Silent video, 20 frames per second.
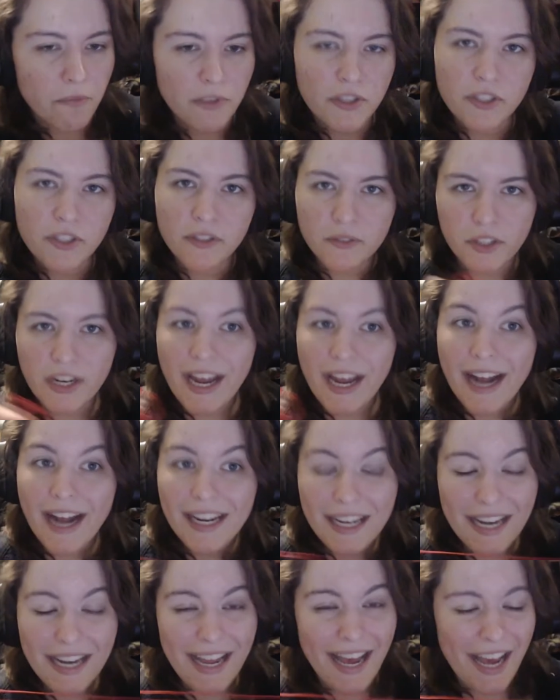But they're they're
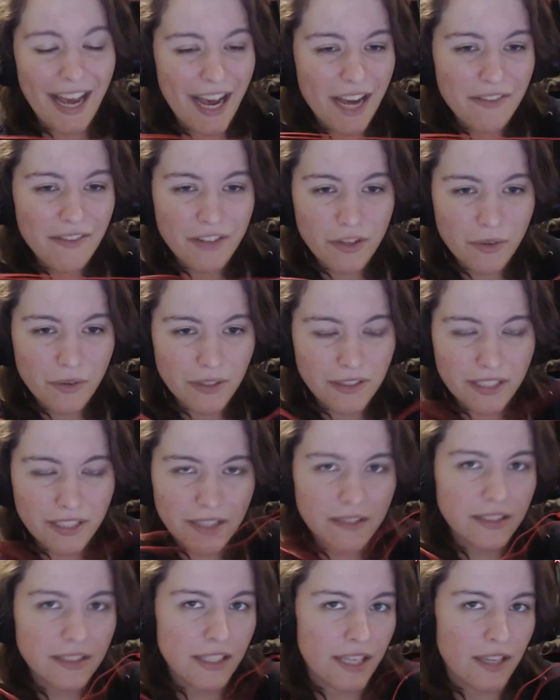handy to have, and you can
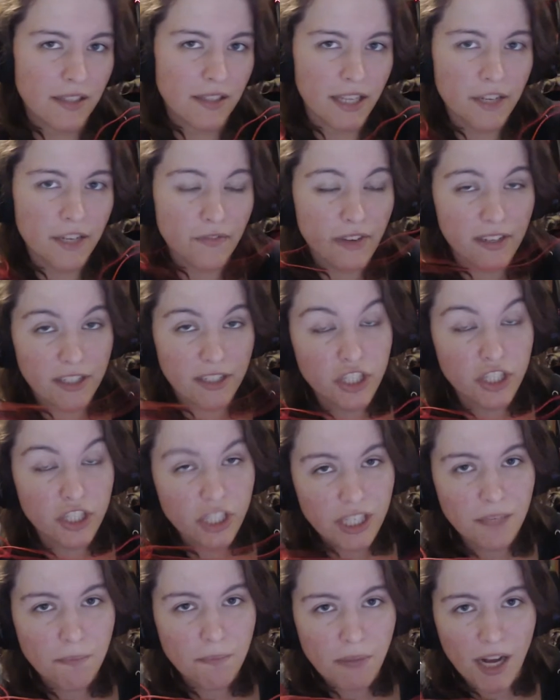seriously get a like, very
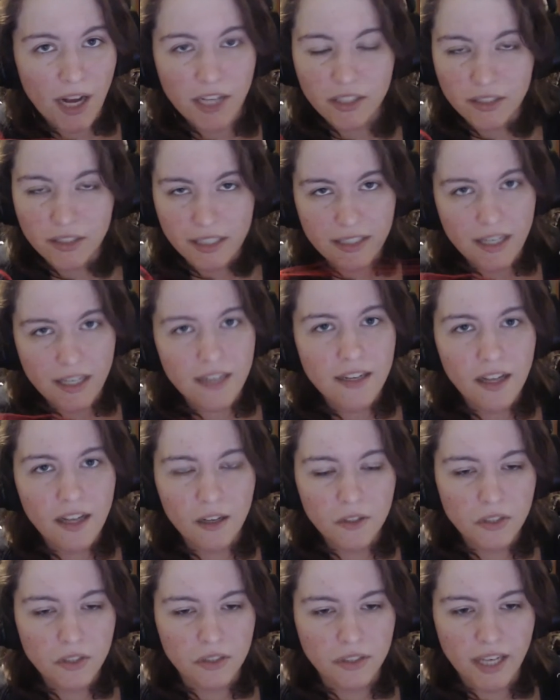cheap model, like ten
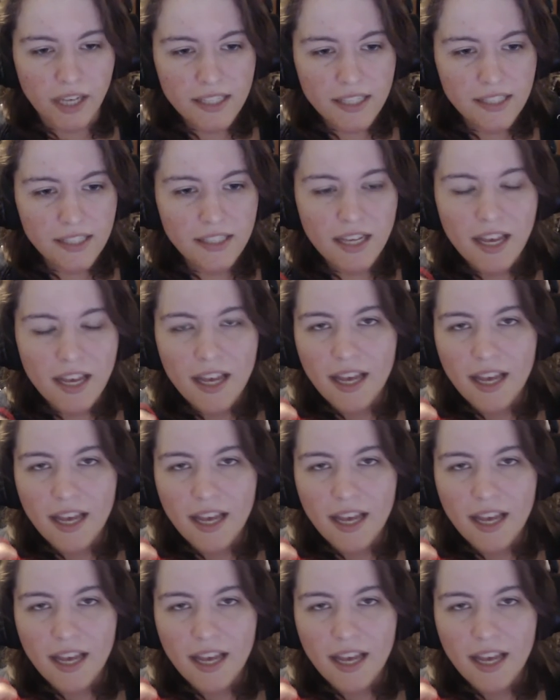dollars or less,